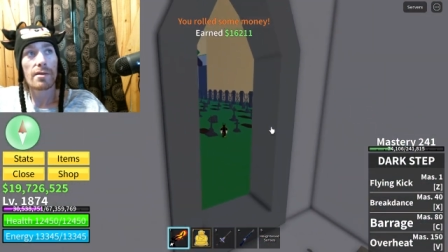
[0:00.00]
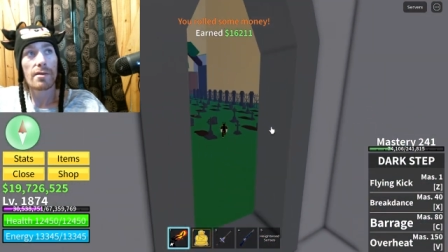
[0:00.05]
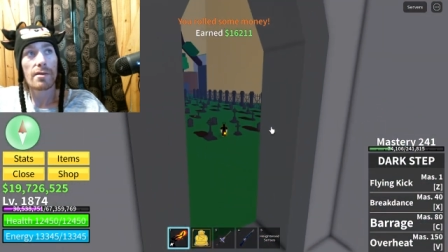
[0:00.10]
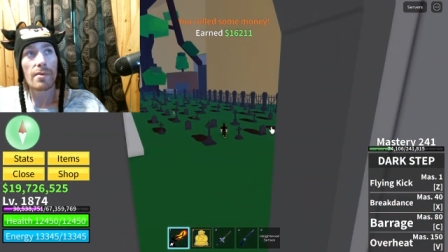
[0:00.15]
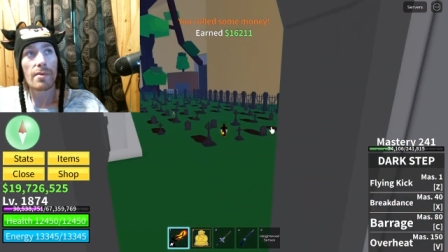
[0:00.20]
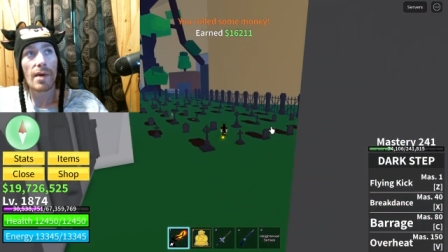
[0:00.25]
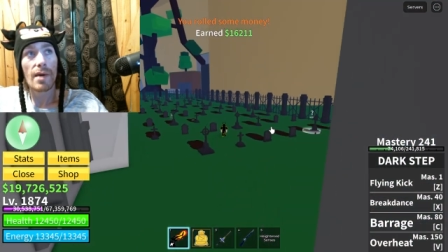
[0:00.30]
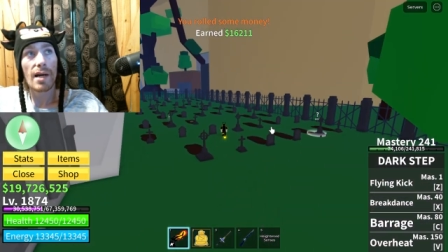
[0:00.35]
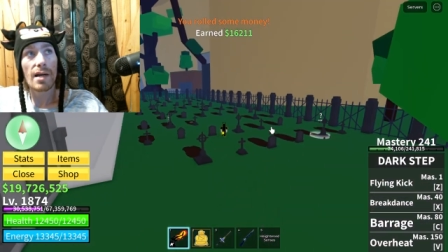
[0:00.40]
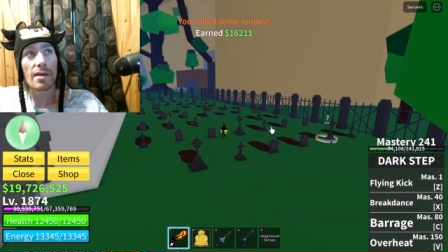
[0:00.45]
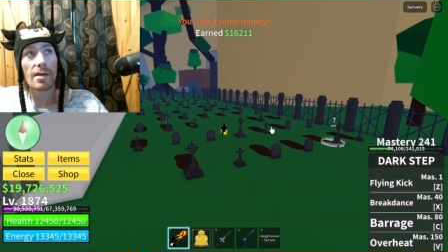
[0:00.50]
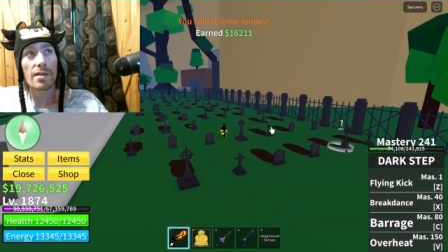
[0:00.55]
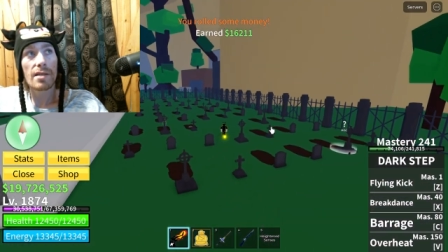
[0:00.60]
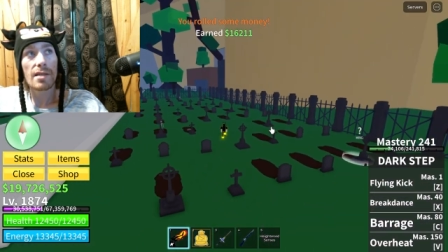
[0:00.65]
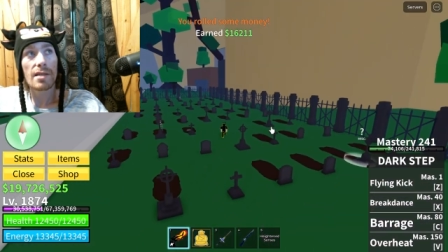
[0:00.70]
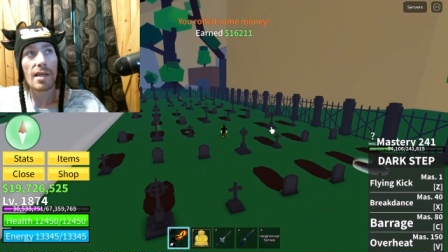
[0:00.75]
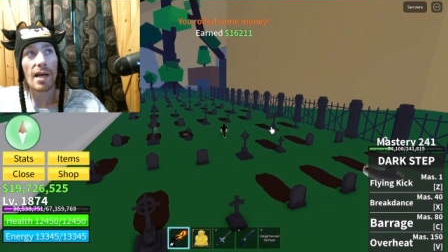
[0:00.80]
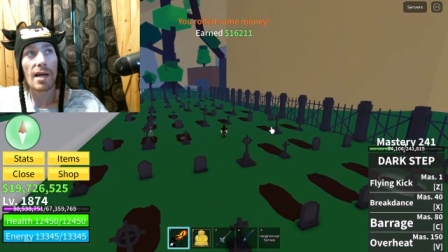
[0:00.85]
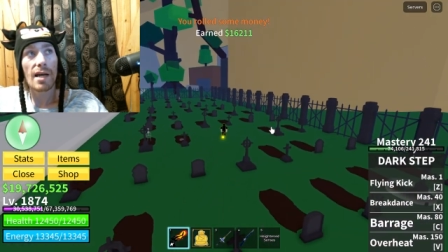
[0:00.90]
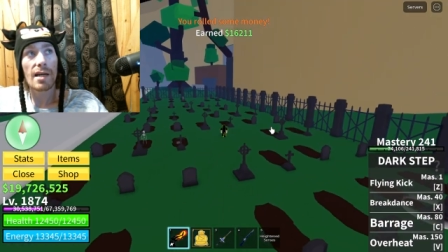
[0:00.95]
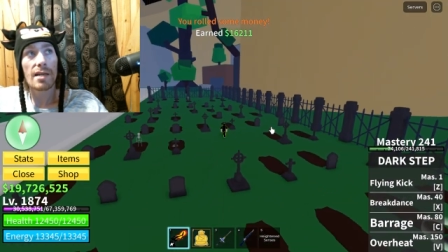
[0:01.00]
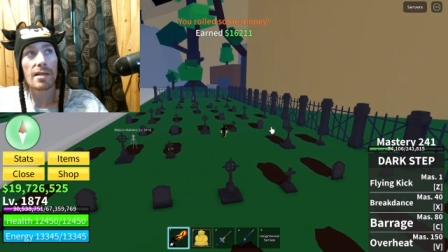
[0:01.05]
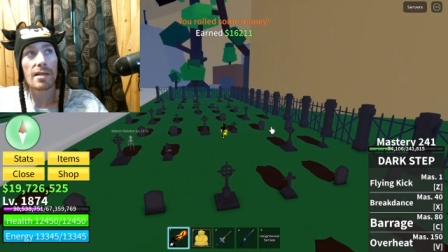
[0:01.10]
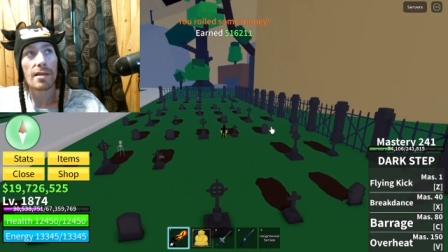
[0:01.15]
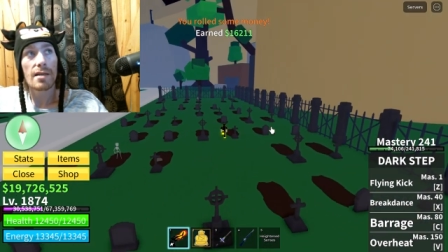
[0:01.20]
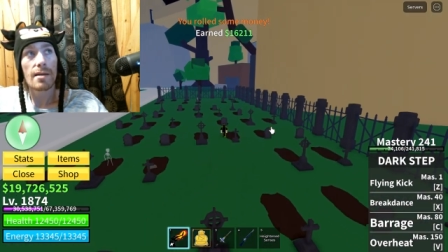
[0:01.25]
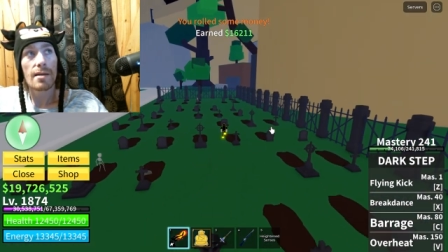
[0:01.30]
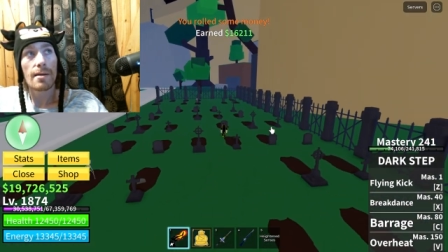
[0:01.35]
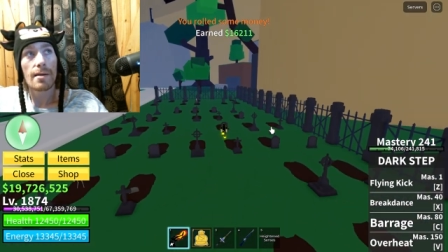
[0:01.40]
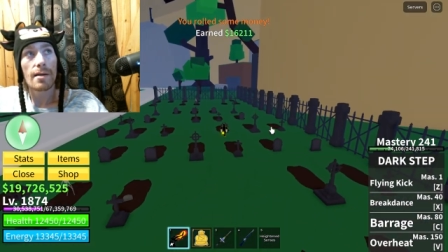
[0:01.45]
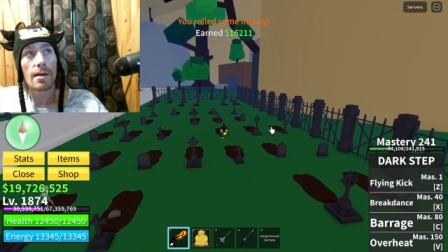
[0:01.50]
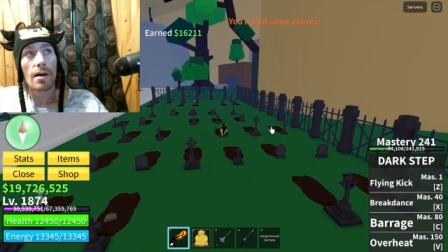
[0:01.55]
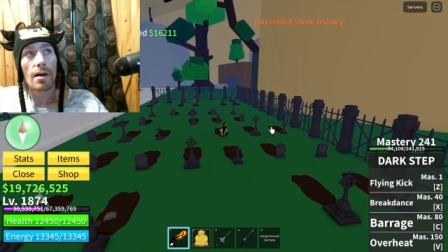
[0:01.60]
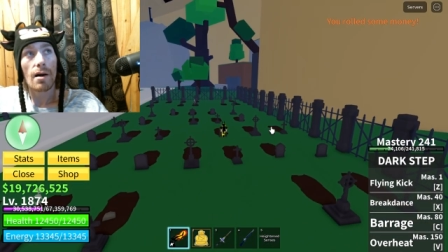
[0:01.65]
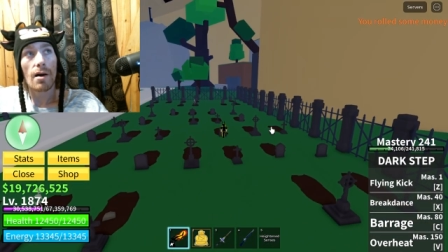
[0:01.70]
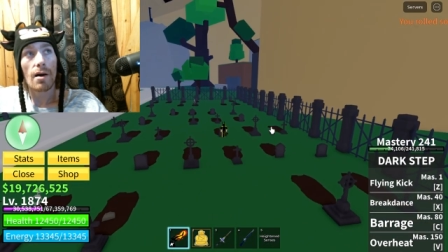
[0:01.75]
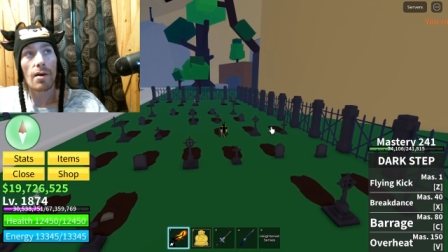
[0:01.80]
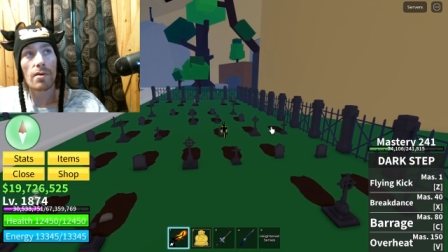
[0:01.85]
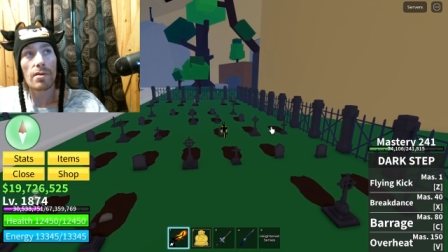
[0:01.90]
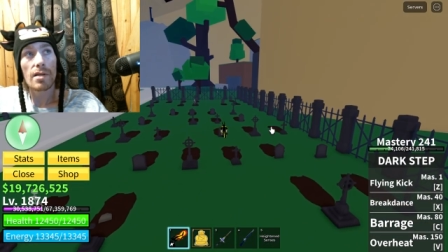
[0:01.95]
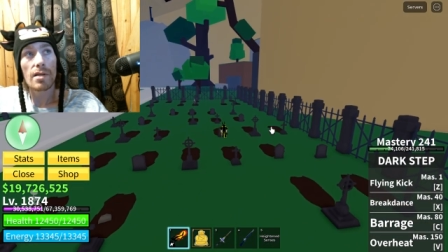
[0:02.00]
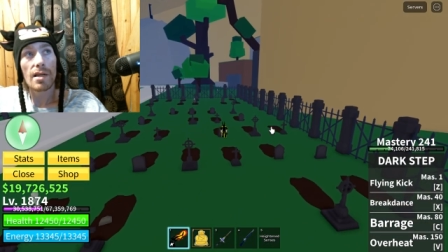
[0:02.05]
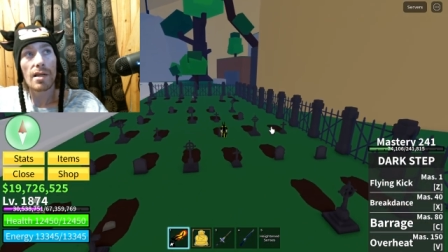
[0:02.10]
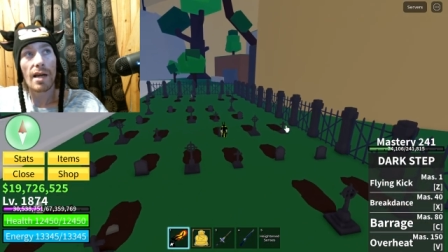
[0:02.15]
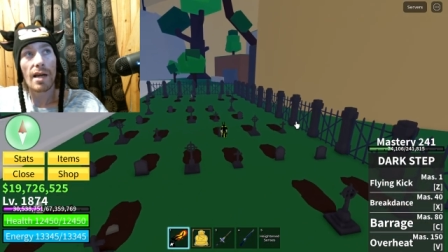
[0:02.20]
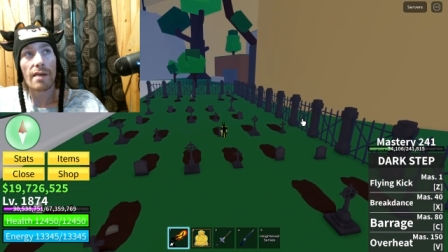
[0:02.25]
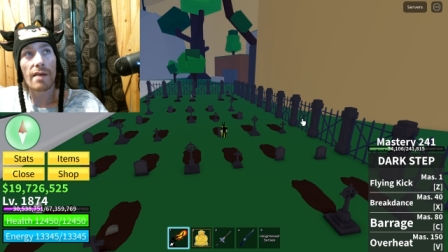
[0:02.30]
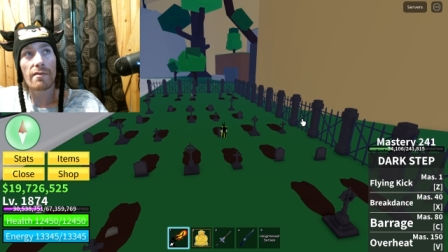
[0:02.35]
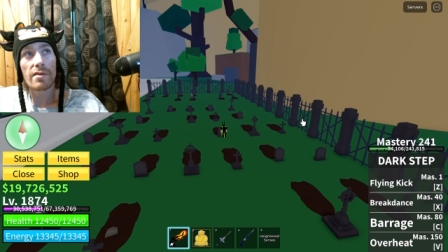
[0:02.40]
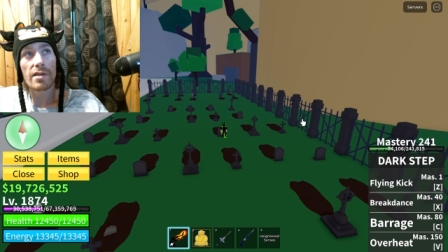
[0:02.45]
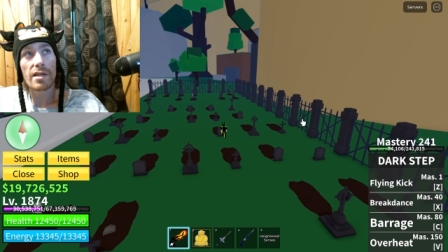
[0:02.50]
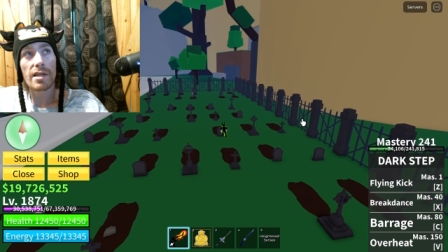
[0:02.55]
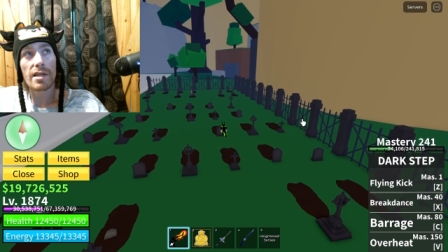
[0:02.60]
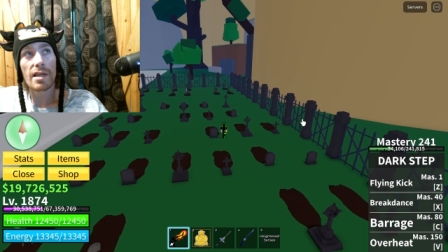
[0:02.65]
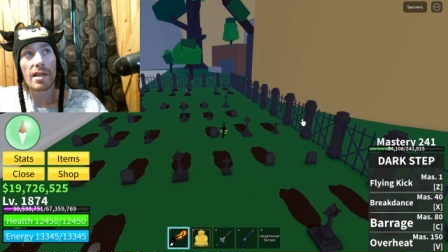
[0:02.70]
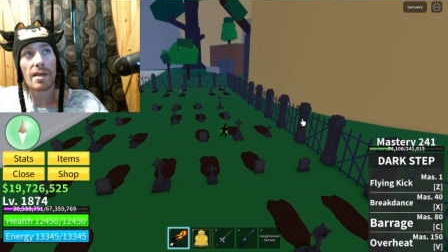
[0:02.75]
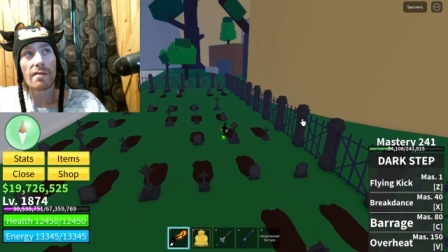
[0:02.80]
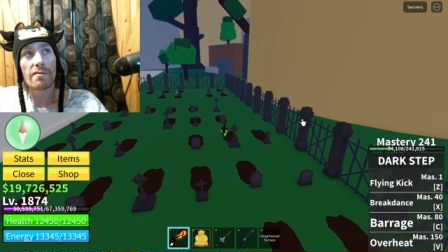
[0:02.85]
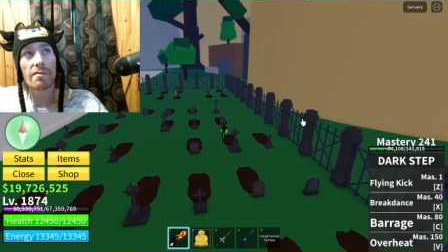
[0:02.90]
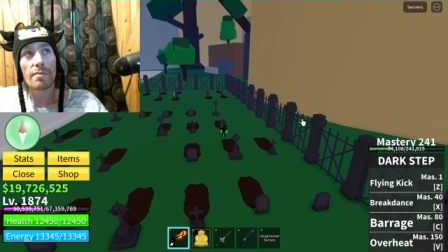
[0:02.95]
Wow, this guy only ever gives